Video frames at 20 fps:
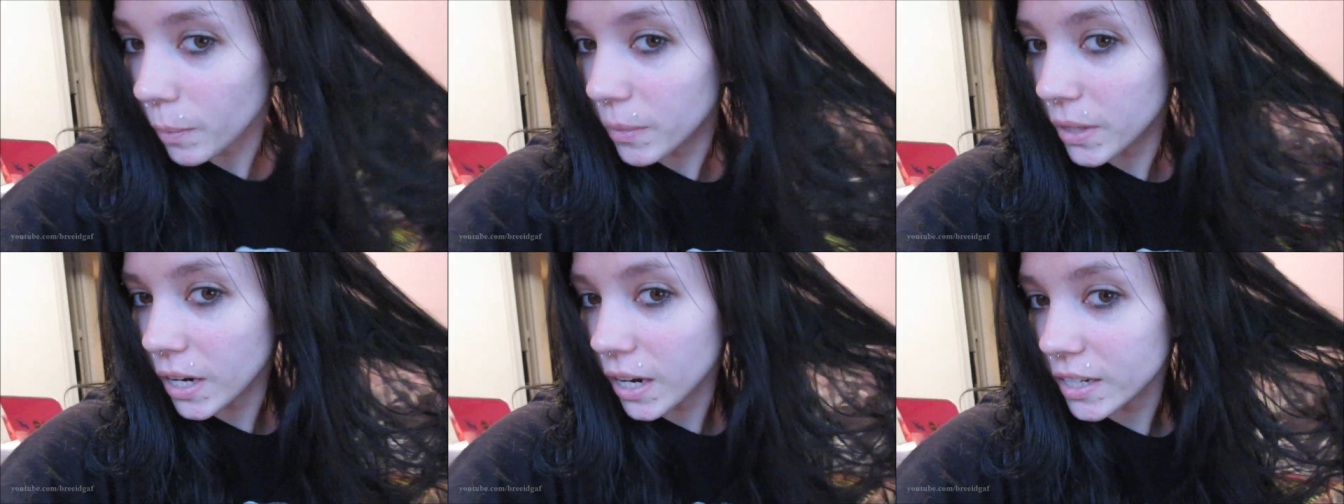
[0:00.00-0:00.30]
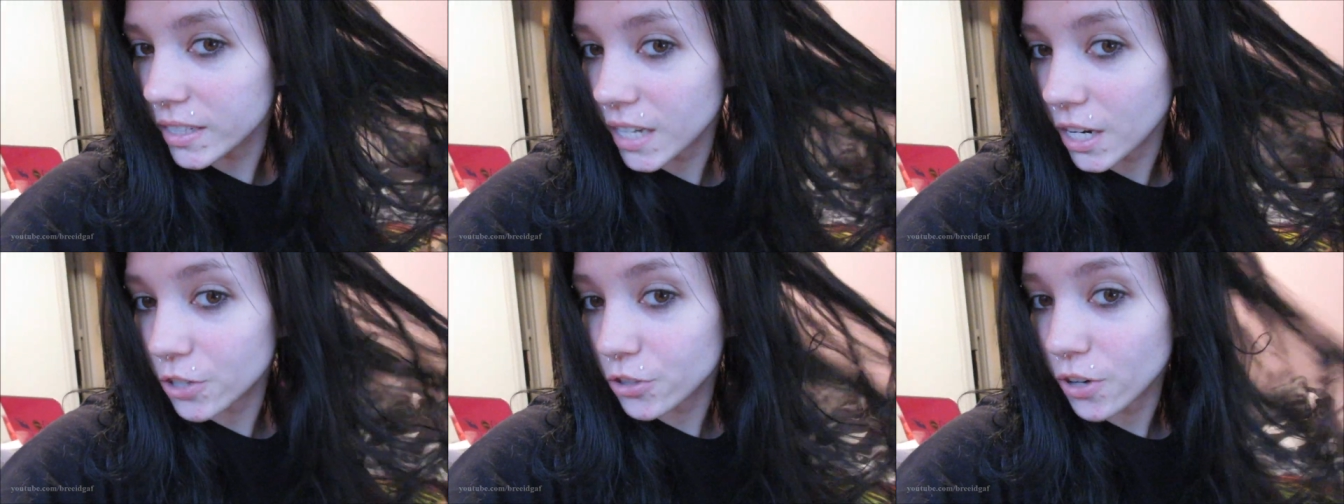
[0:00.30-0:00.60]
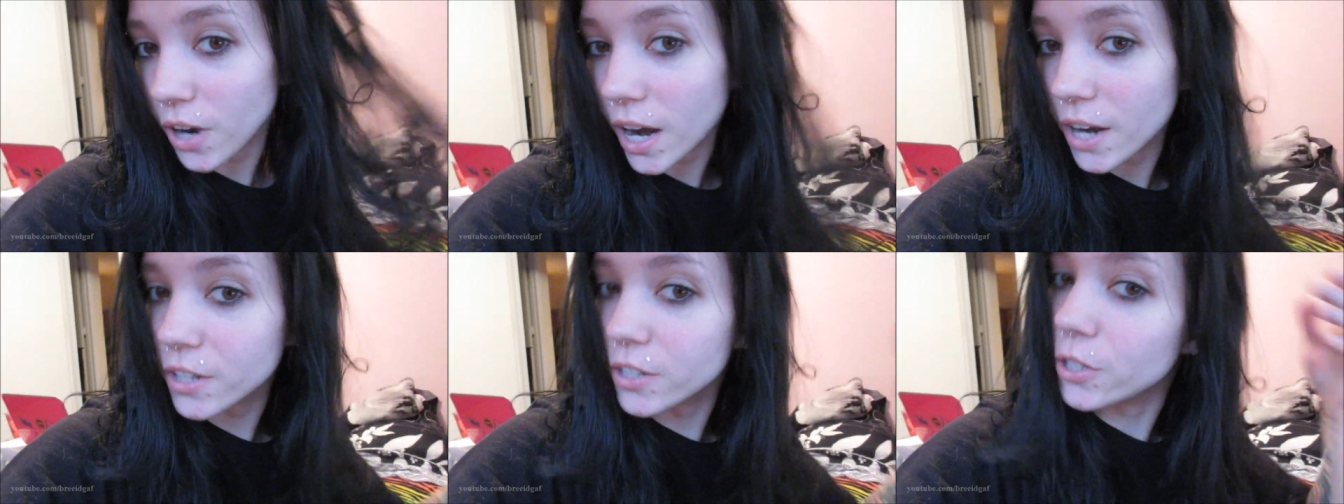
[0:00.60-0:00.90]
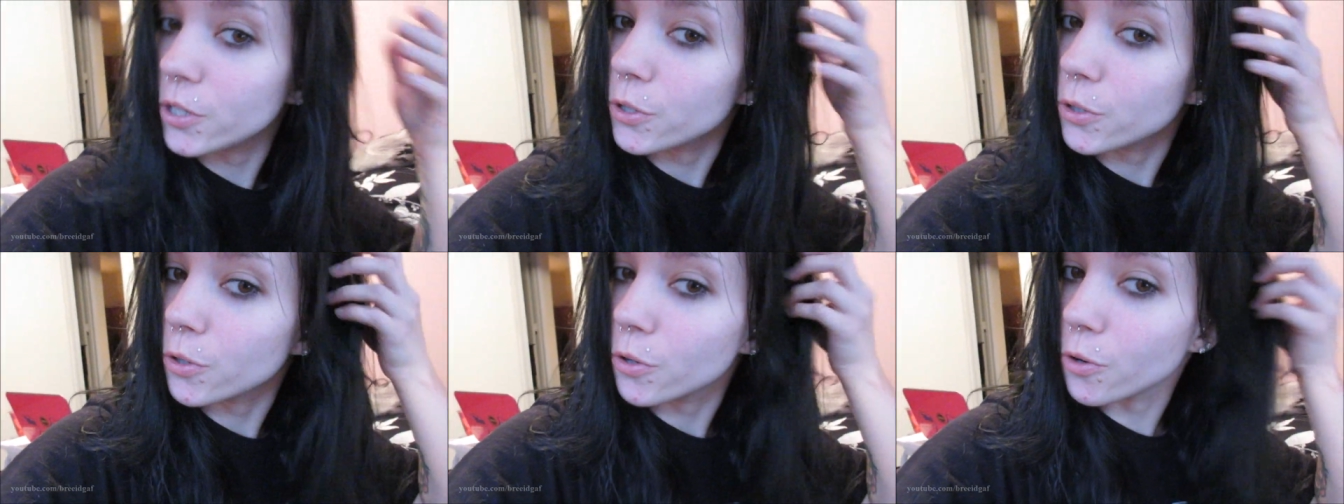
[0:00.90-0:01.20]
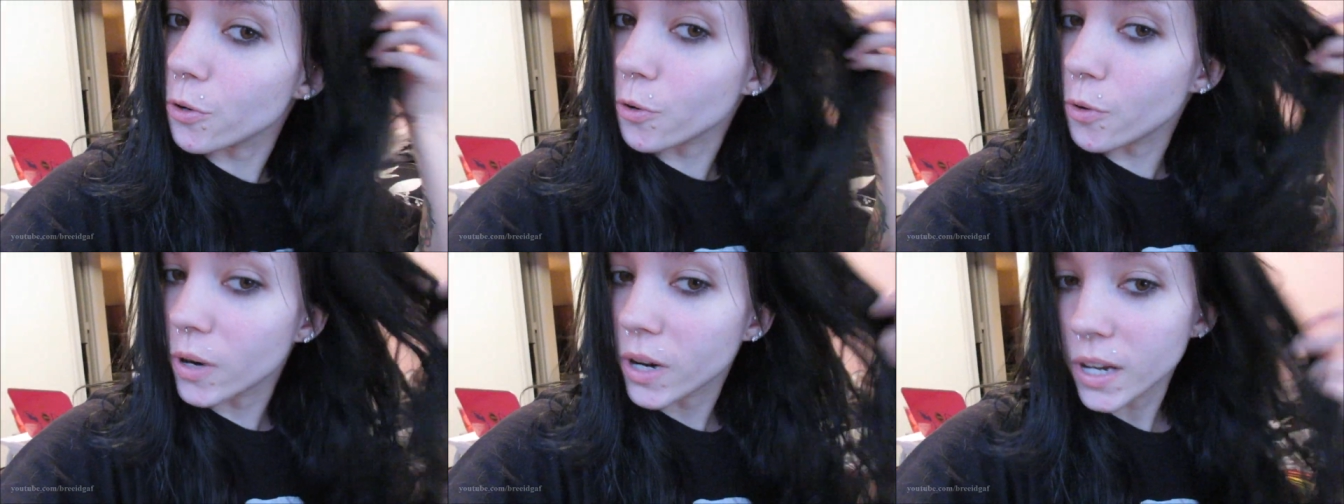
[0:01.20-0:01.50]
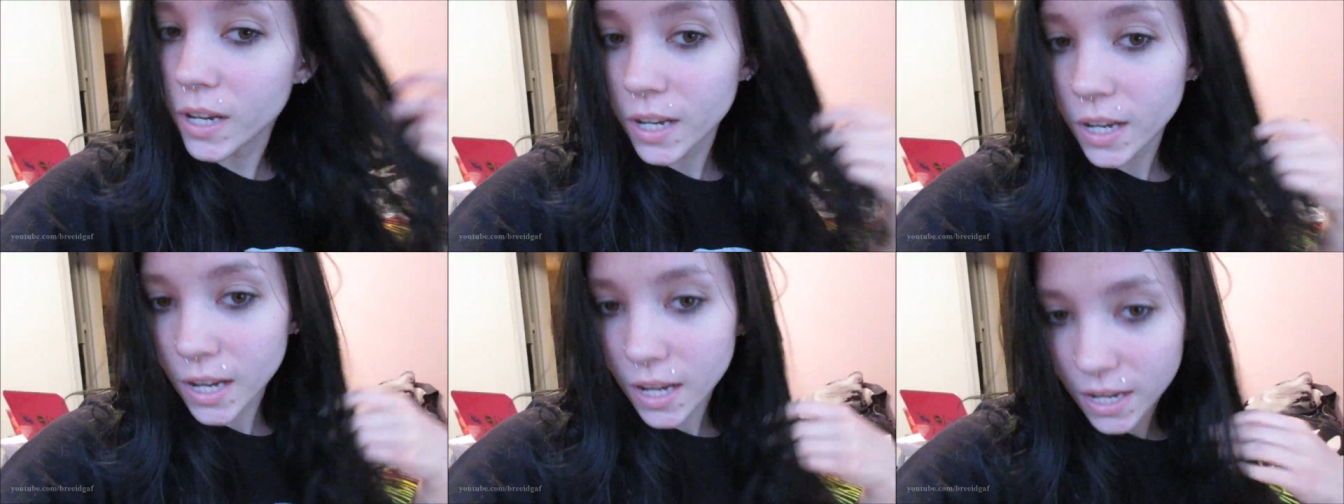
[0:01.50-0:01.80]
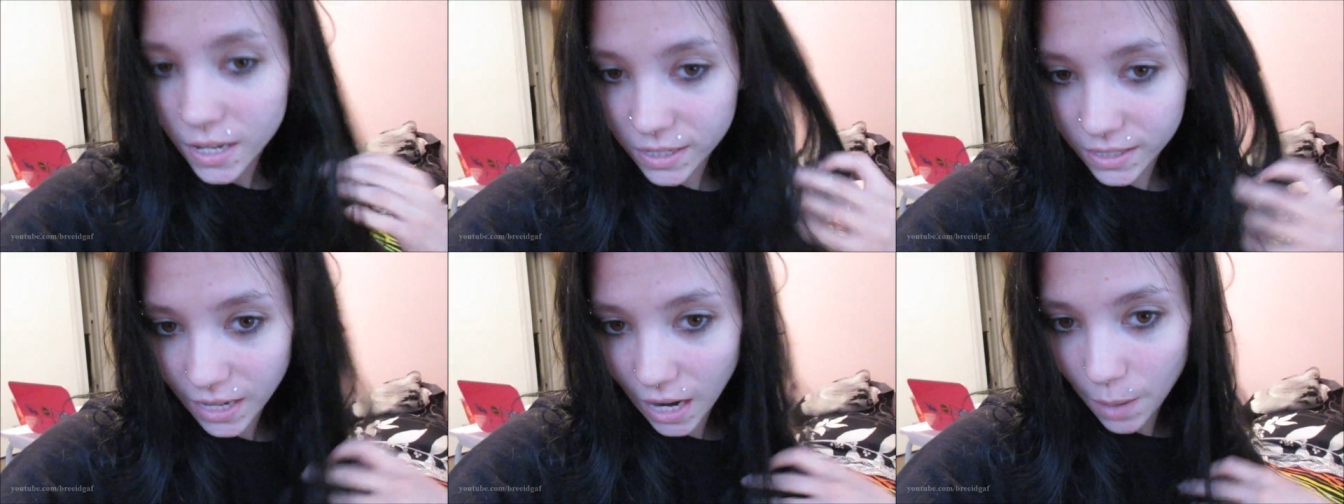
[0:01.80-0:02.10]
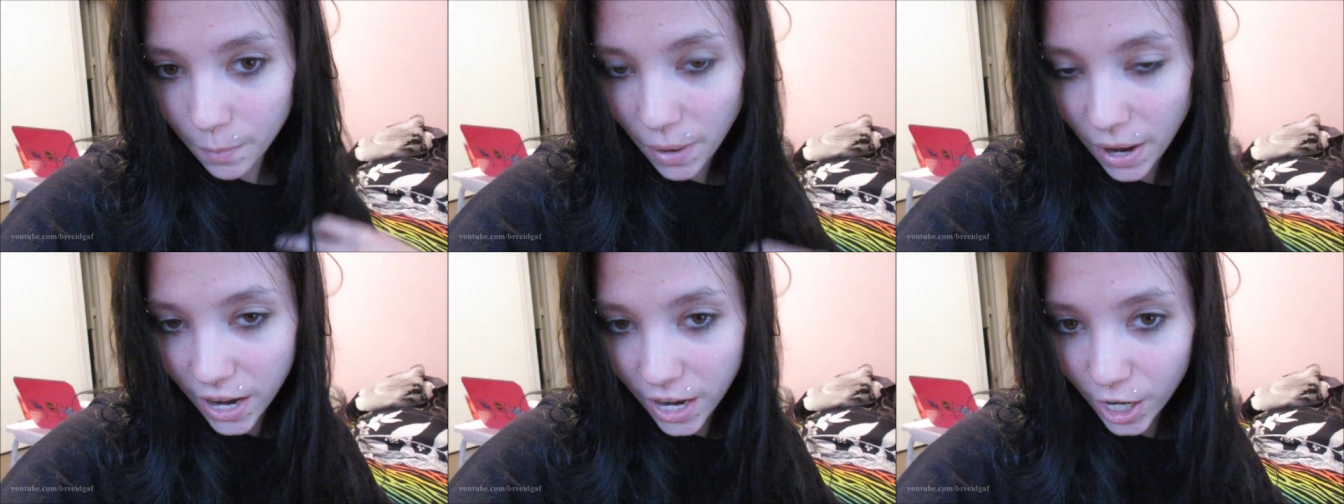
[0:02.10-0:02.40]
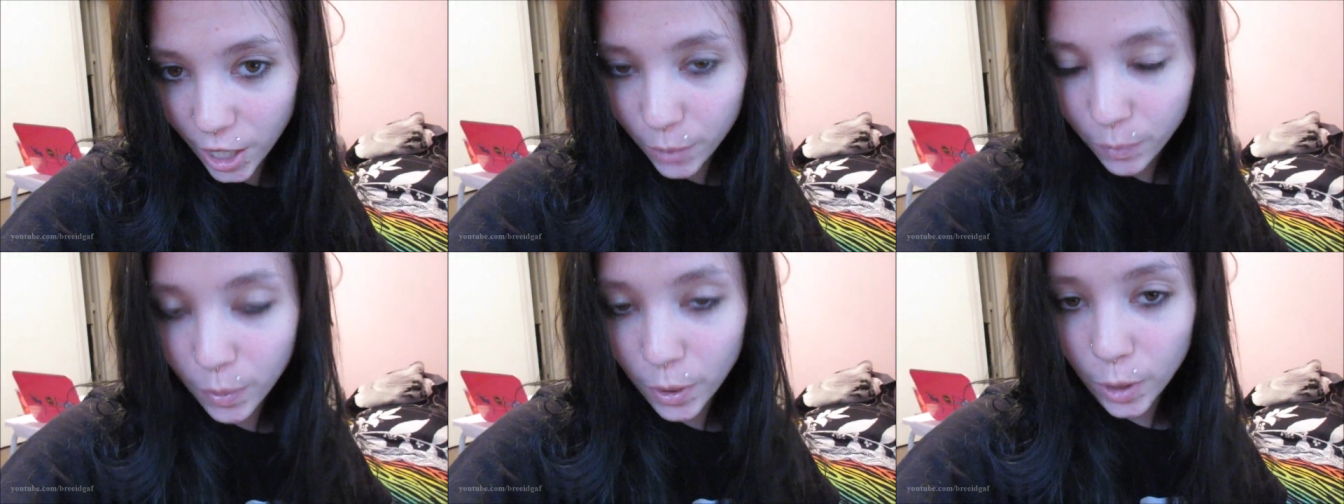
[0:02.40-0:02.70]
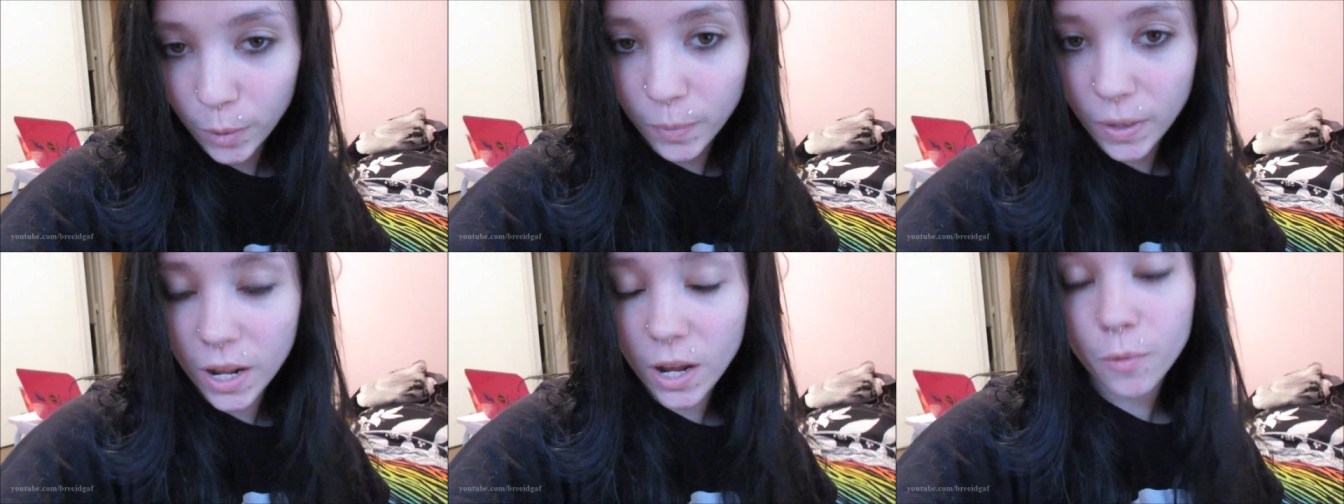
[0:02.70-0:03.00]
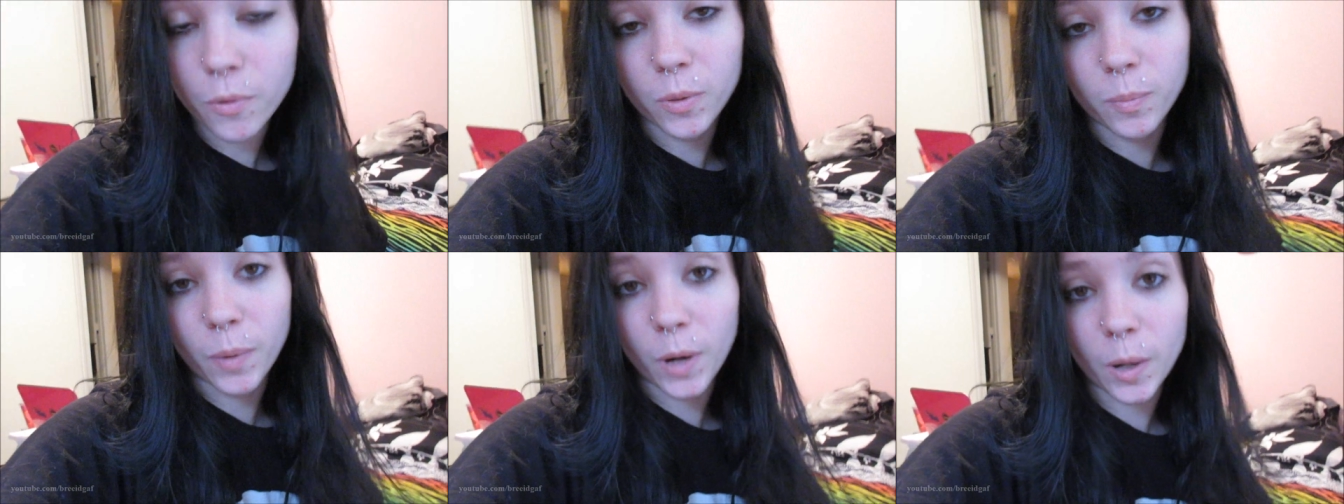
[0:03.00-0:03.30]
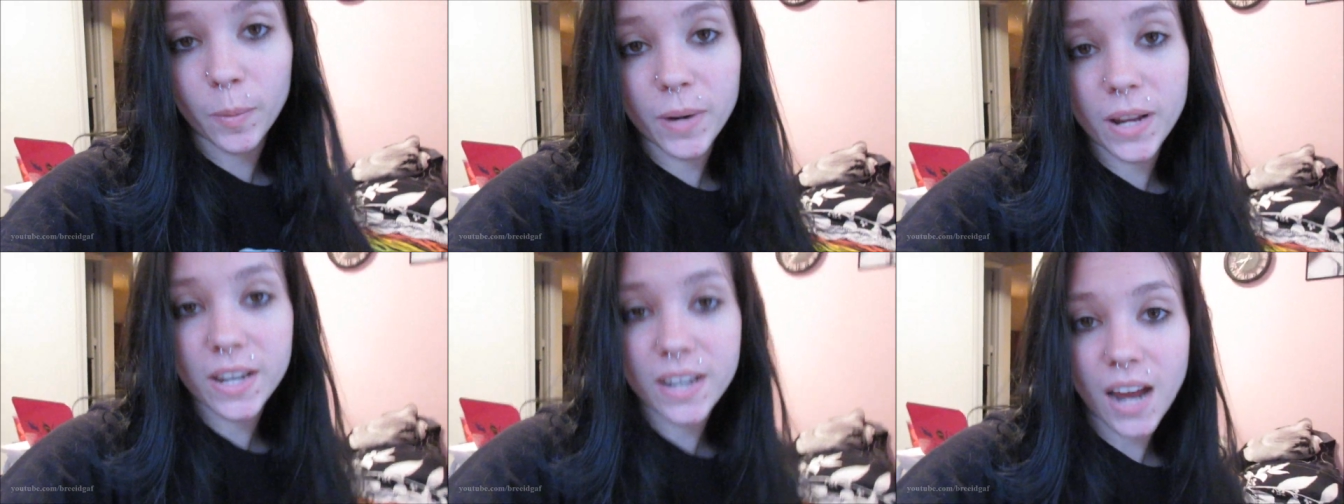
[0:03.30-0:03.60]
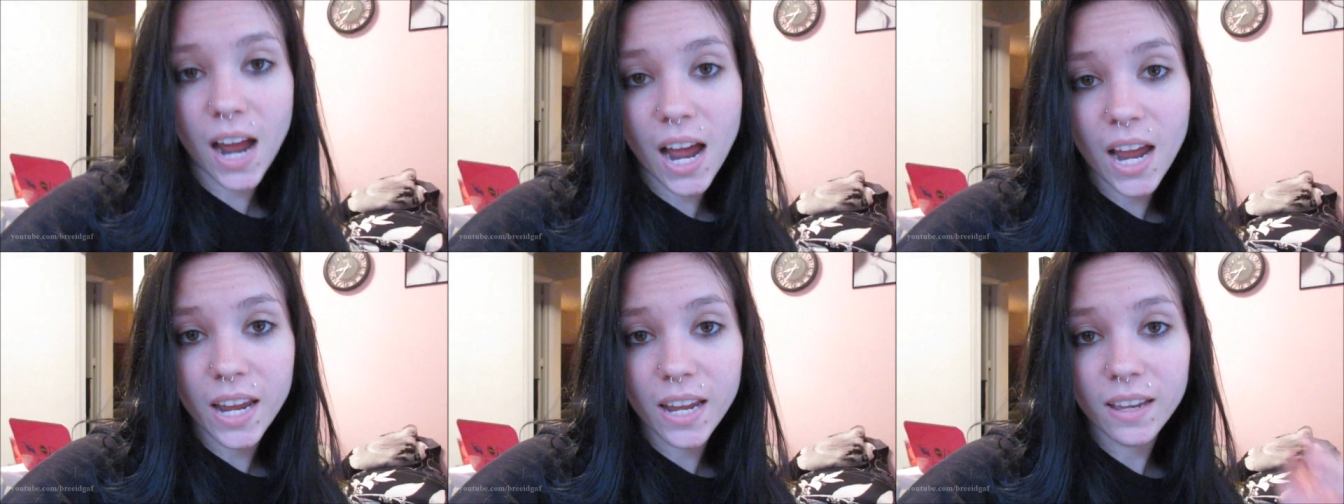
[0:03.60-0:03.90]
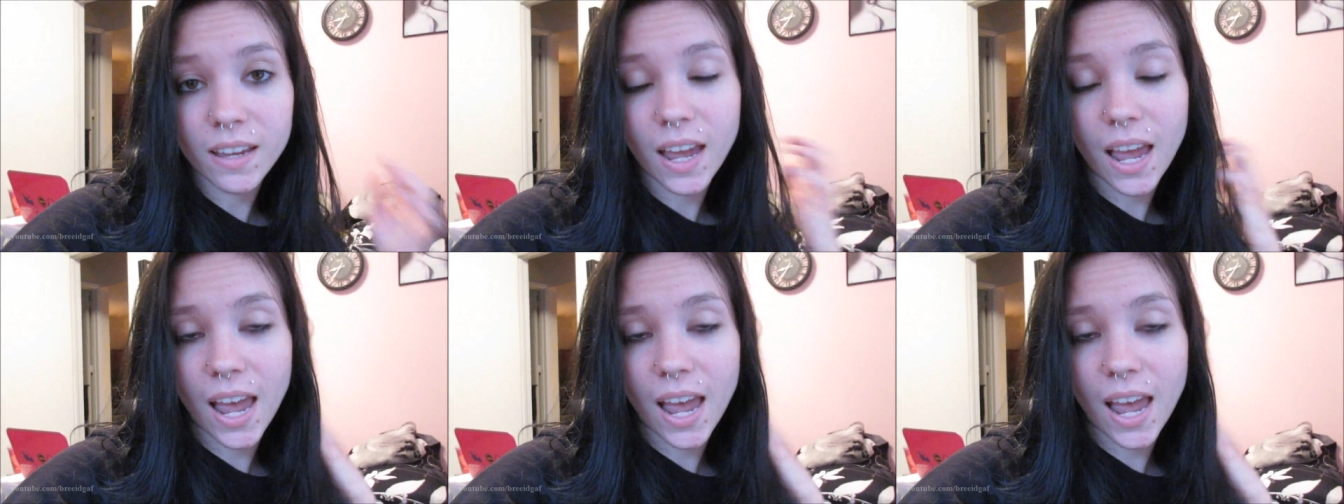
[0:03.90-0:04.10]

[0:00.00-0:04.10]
because I tried to dye my hair permanent with permanent dye,